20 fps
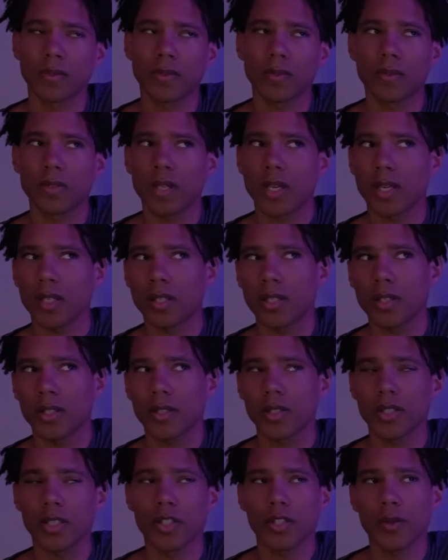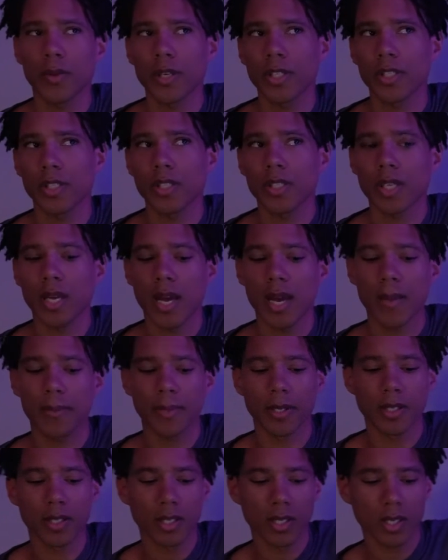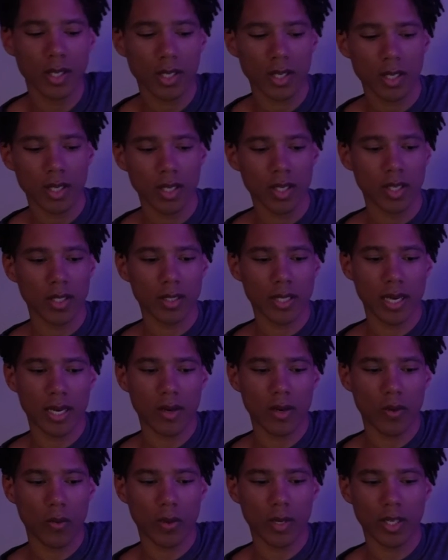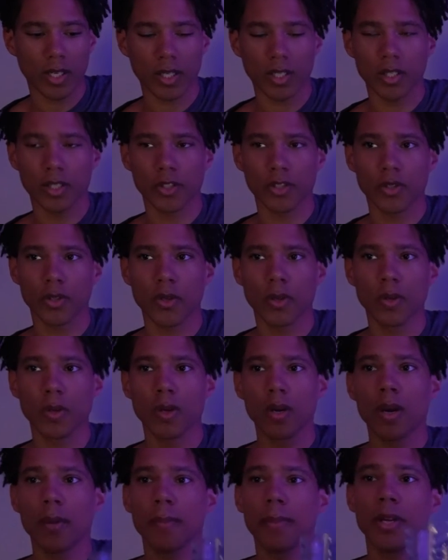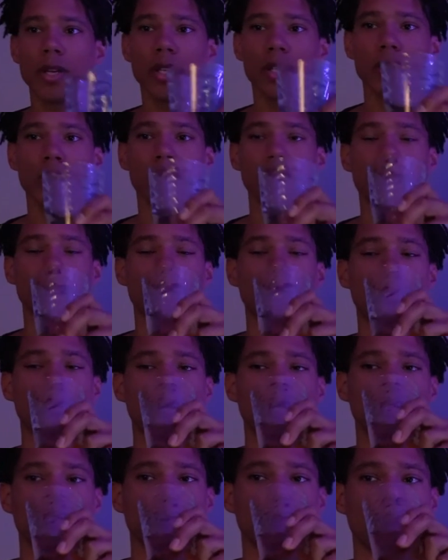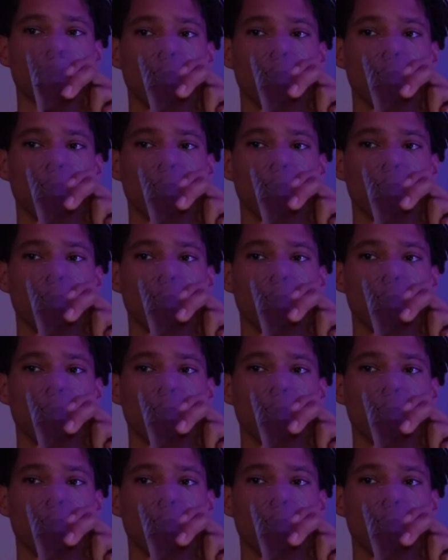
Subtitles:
like there are situations that happen that no one can control, but you can see them coming though.